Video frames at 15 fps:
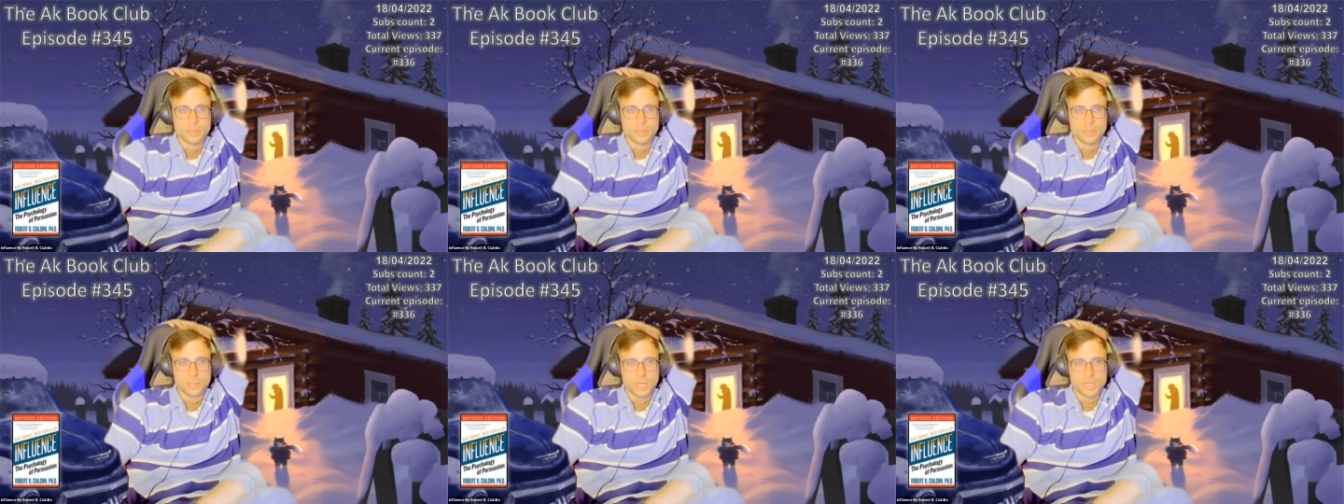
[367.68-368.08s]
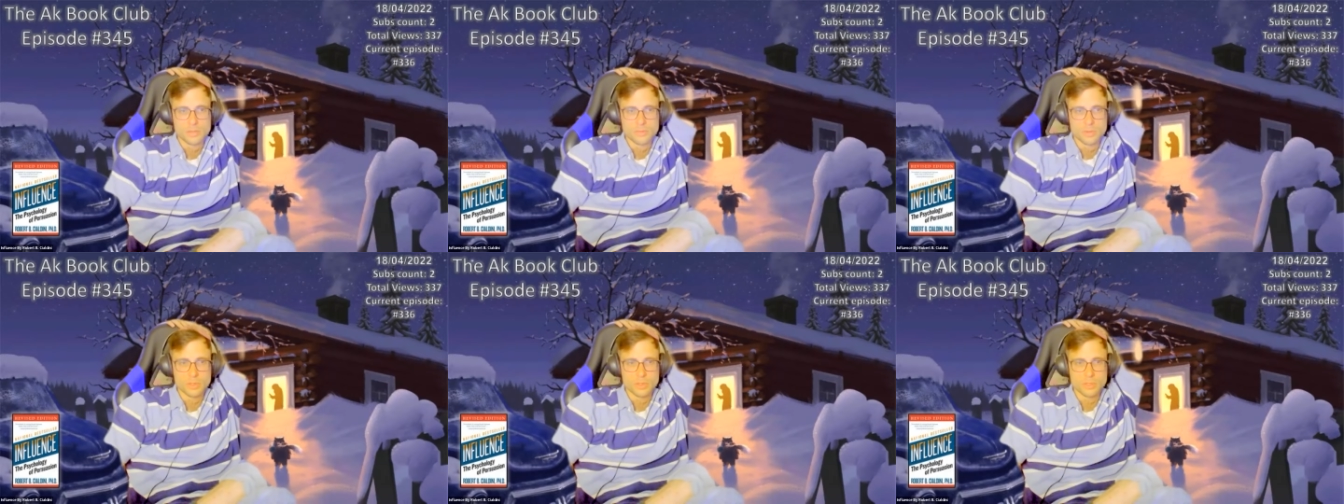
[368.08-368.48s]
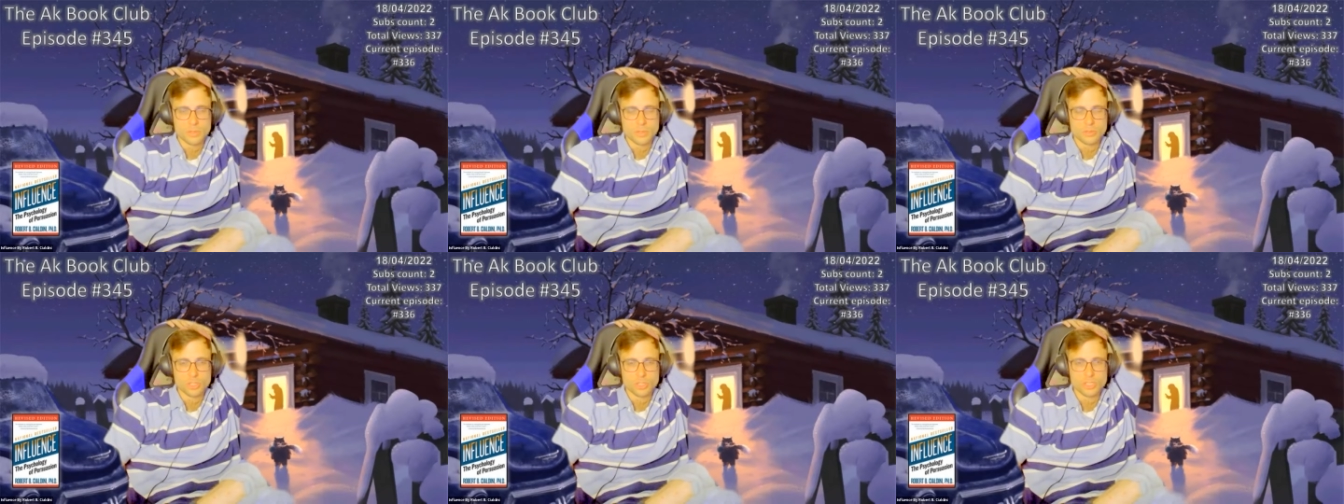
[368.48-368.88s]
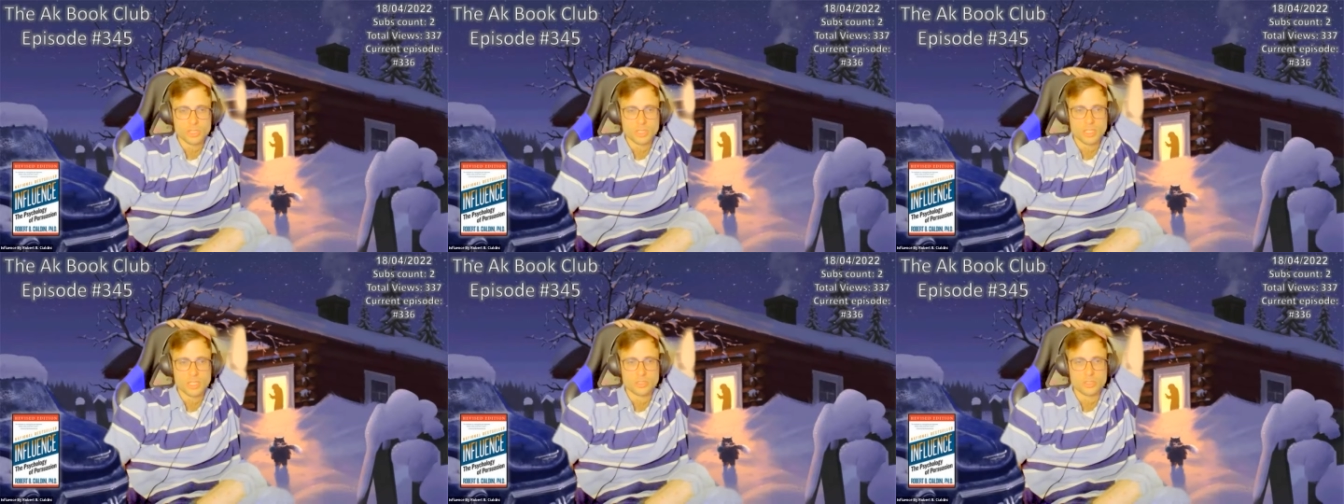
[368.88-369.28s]
And guys, before the introduction,
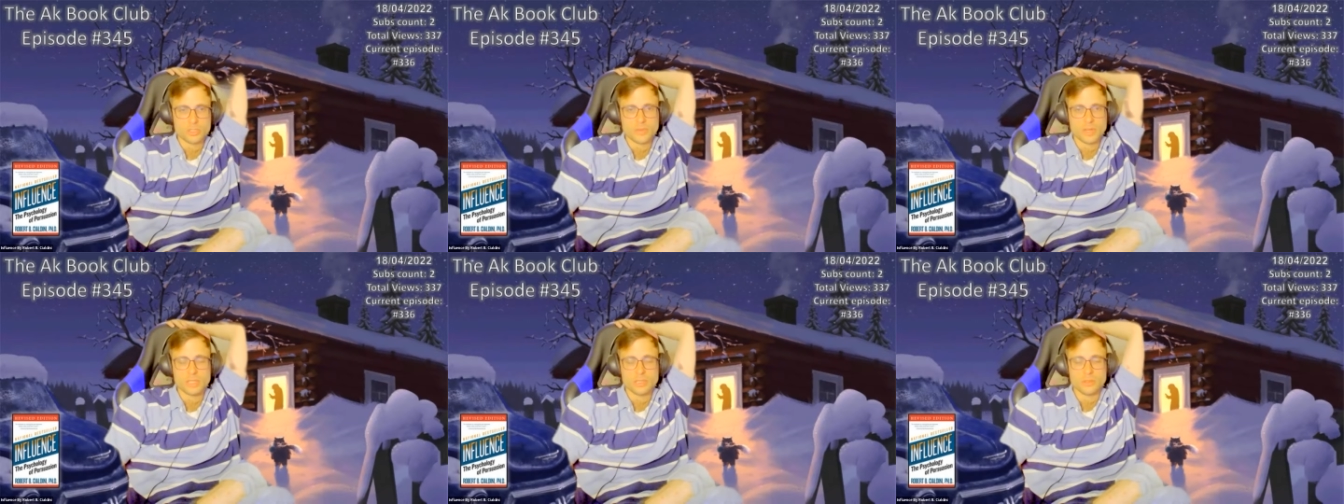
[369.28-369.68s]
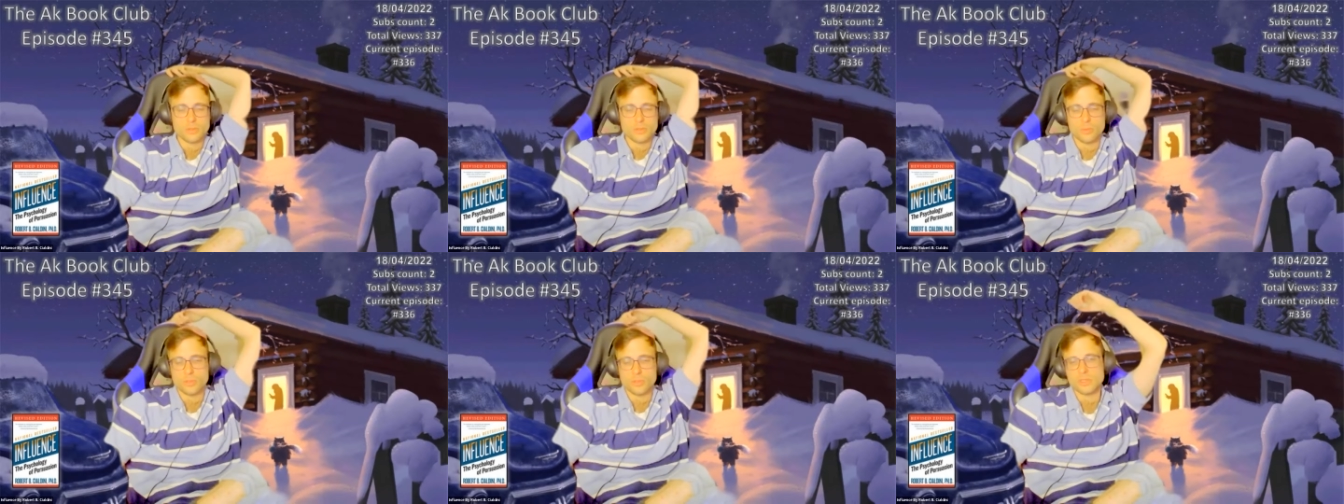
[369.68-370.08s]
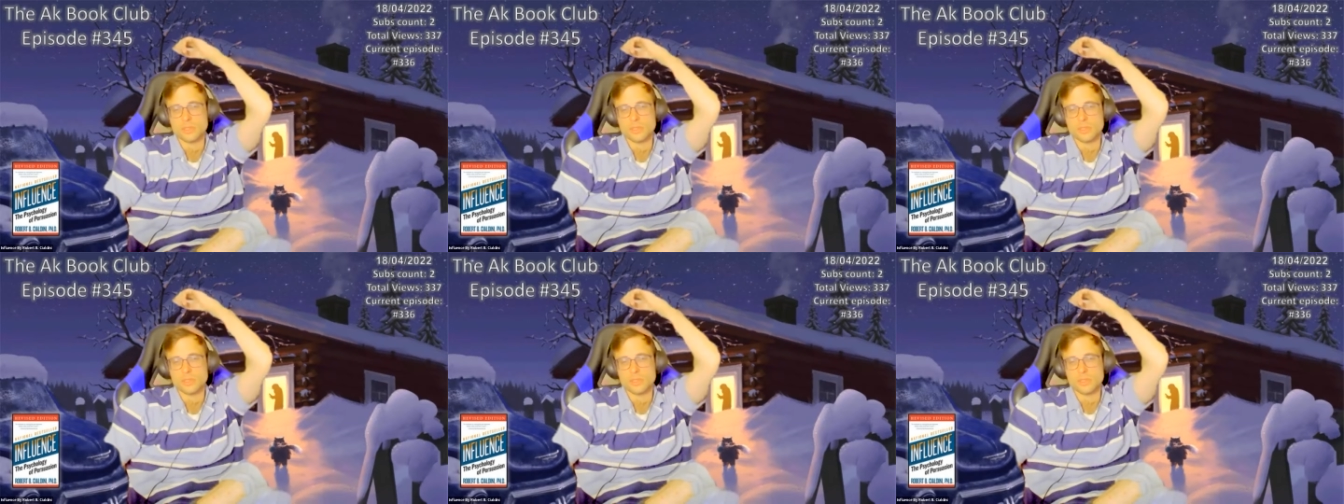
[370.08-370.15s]
let's just dive right into the book.